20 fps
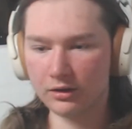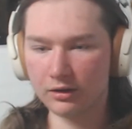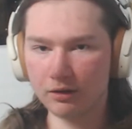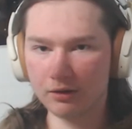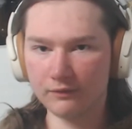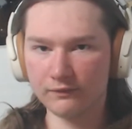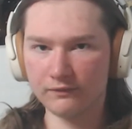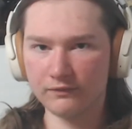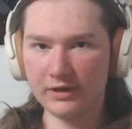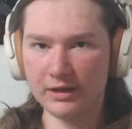
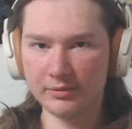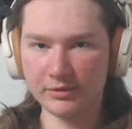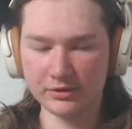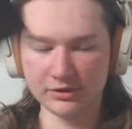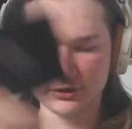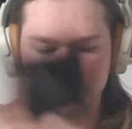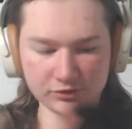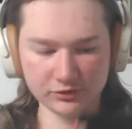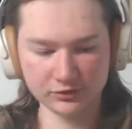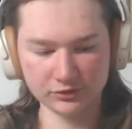floppy
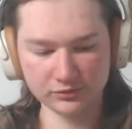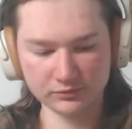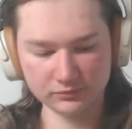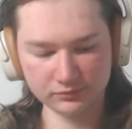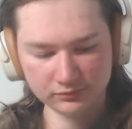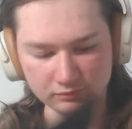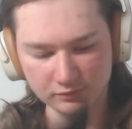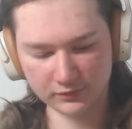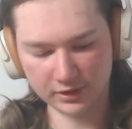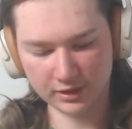disks.
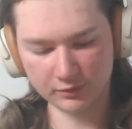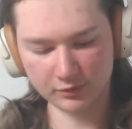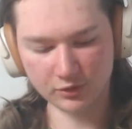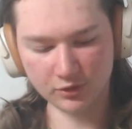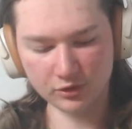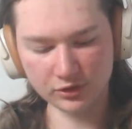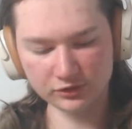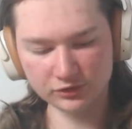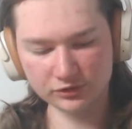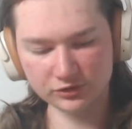It
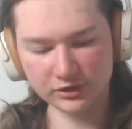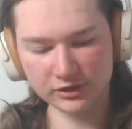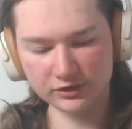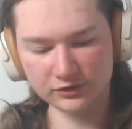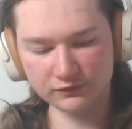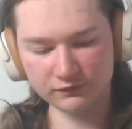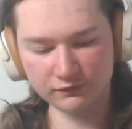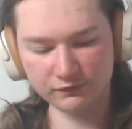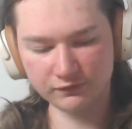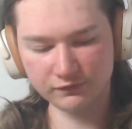records
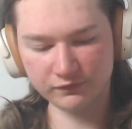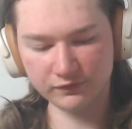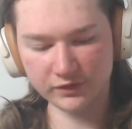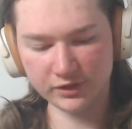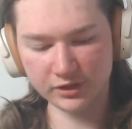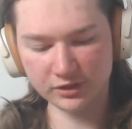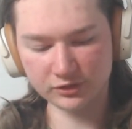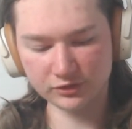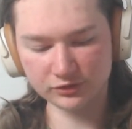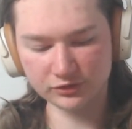its
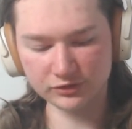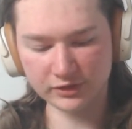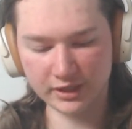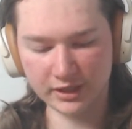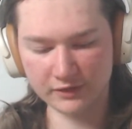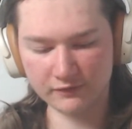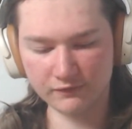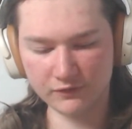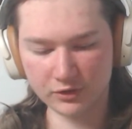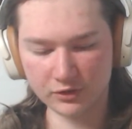videos
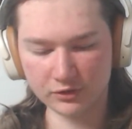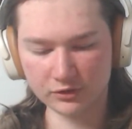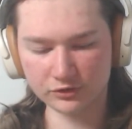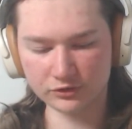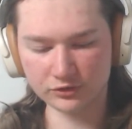and photos